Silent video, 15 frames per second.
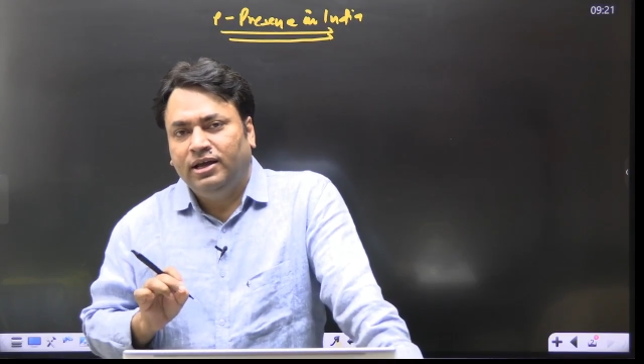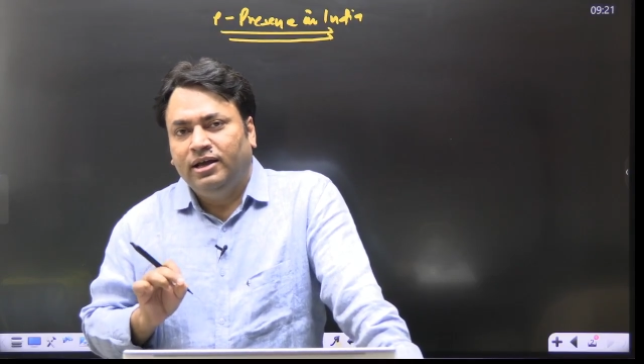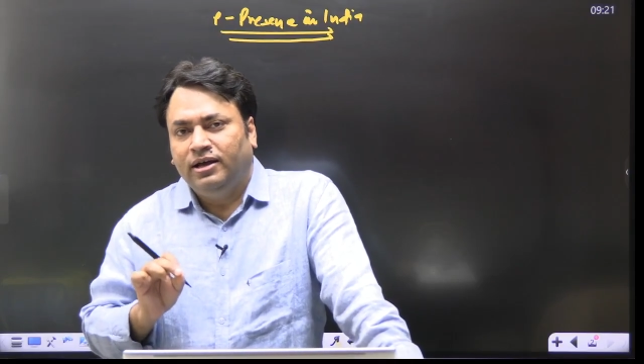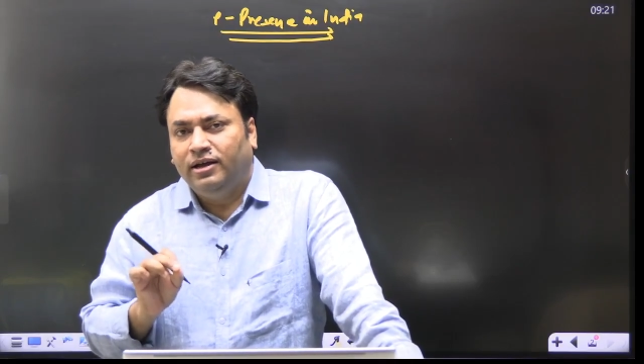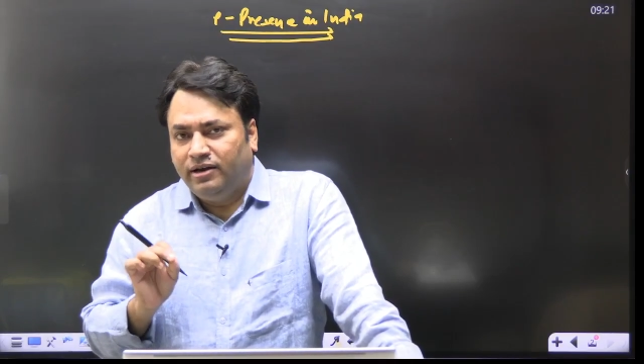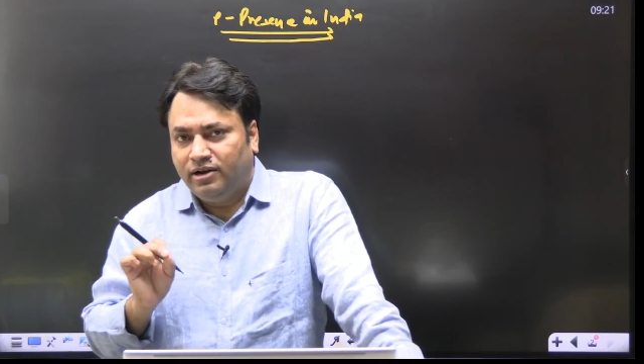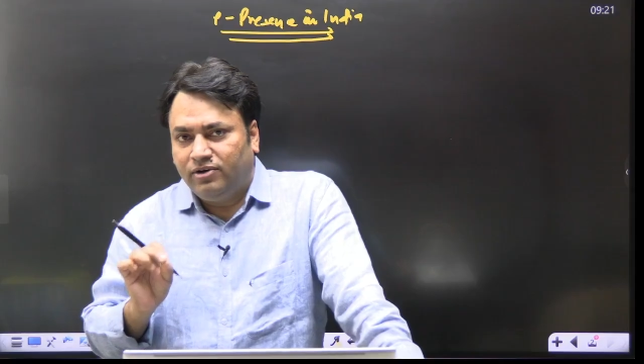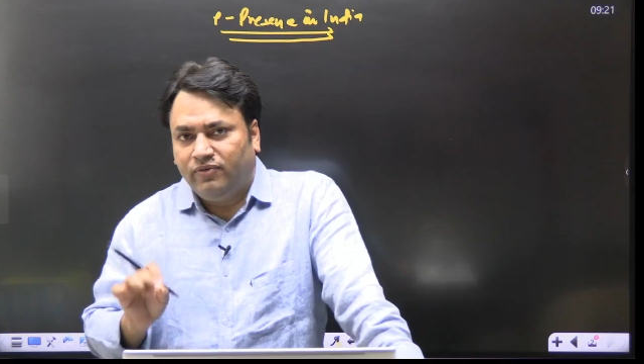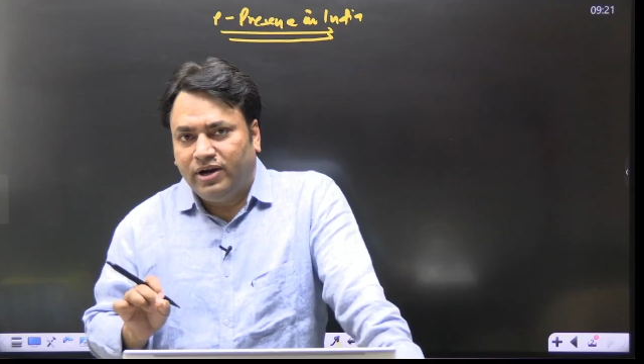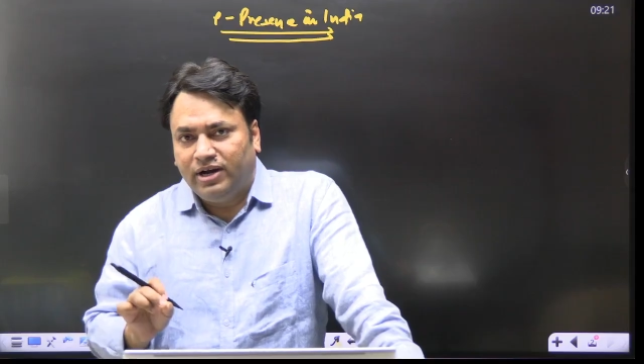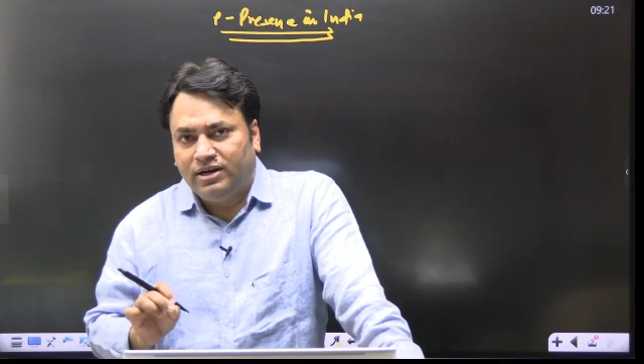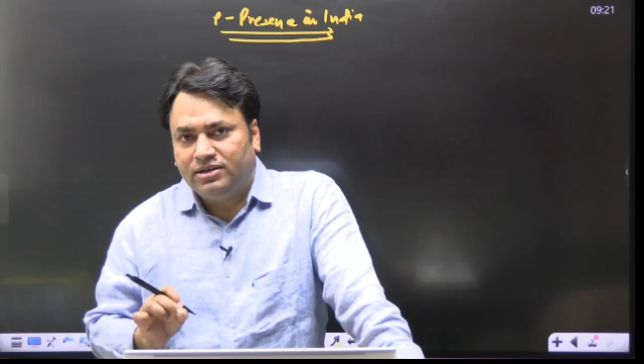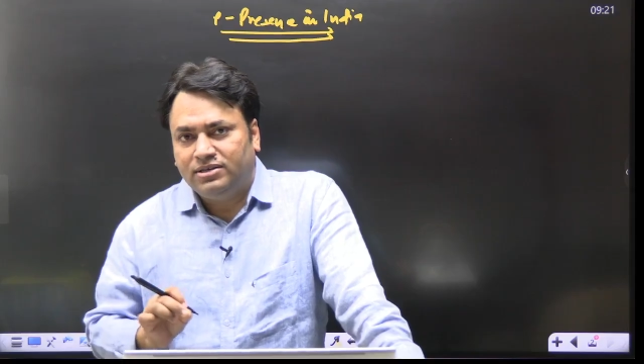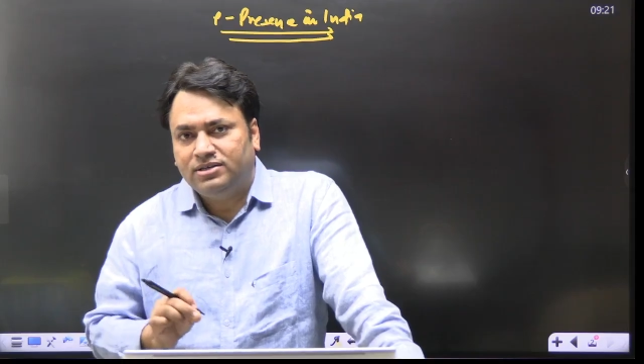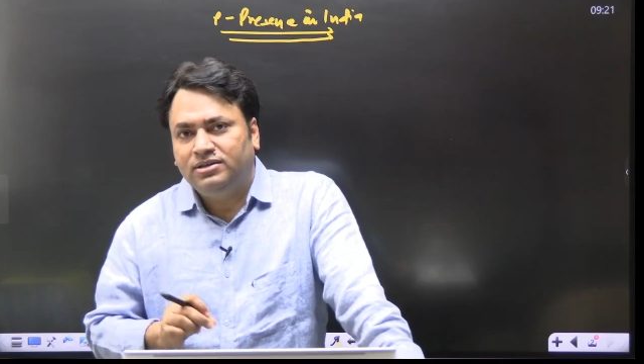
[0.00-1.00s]

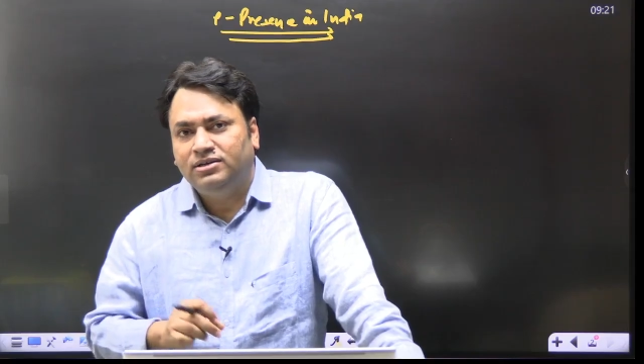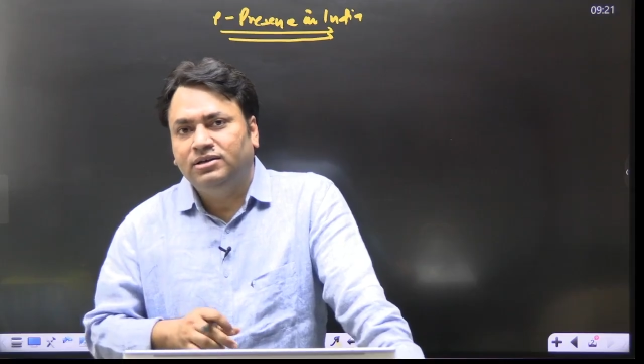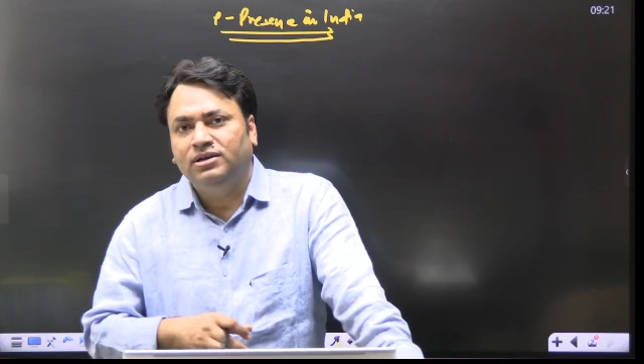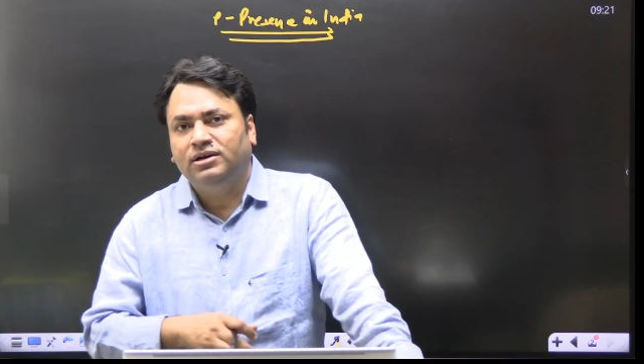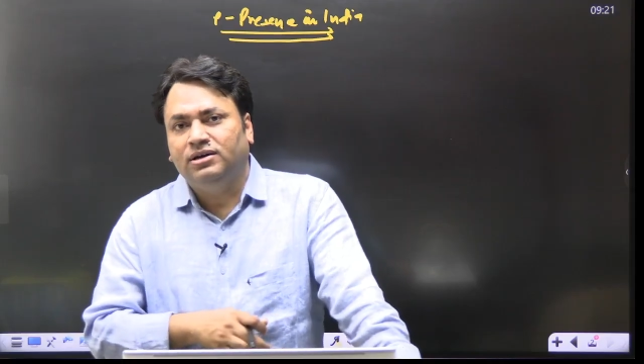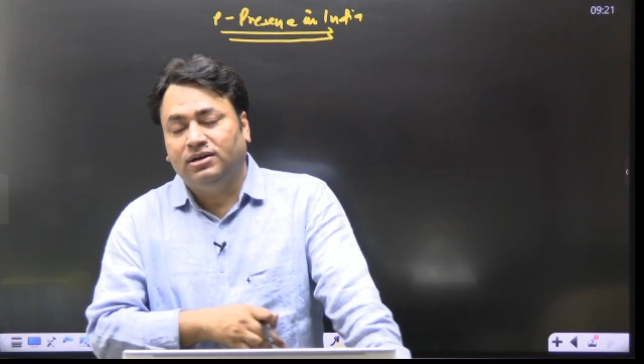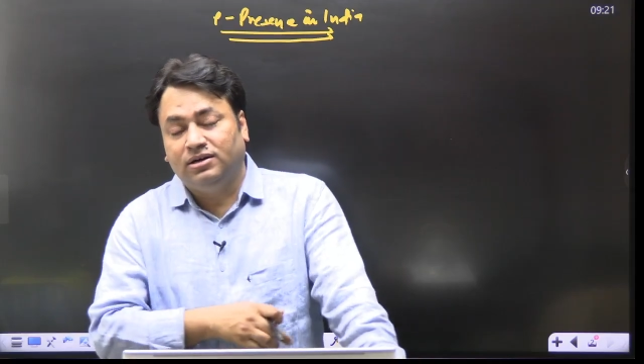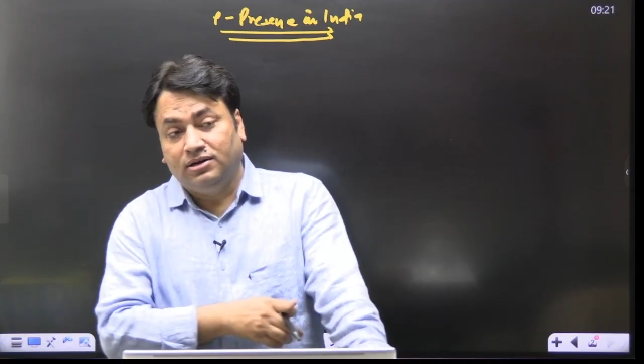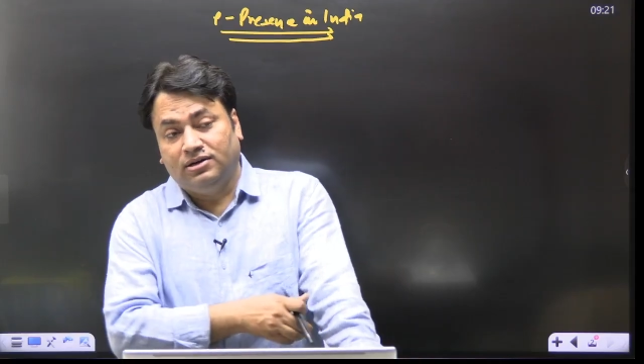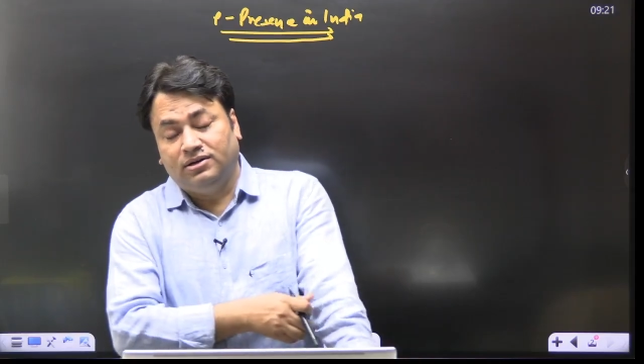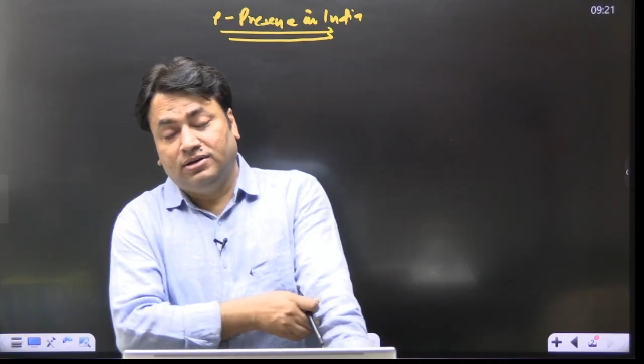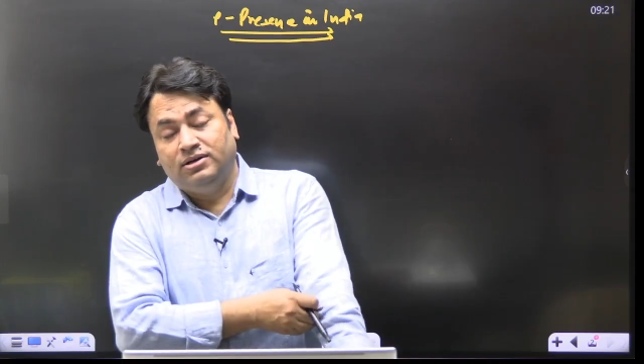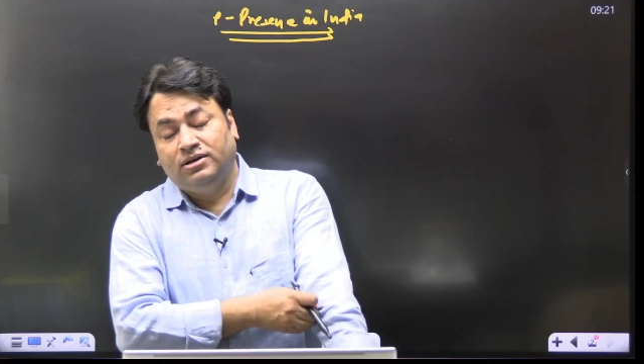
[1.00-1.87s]
requires a